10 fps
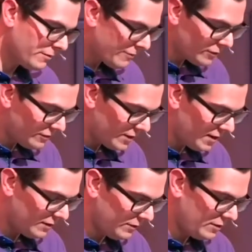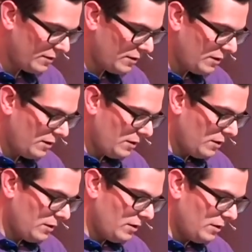The first thing is
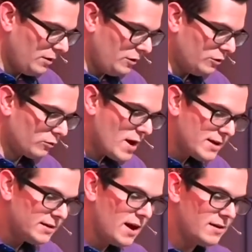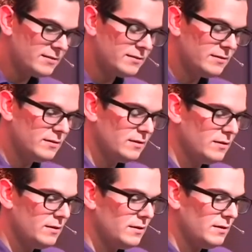you'll recognize
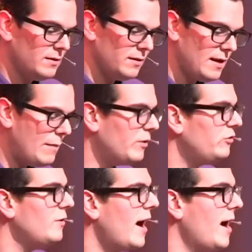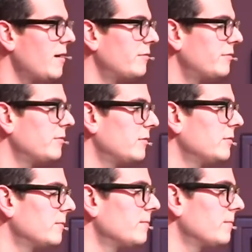how much you have.
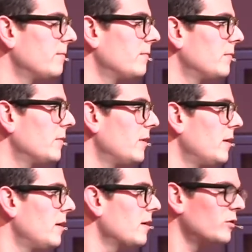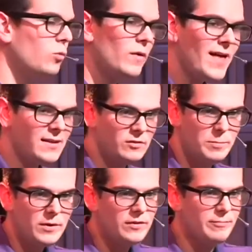Because when that
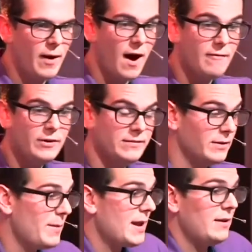spirit of poverty of like,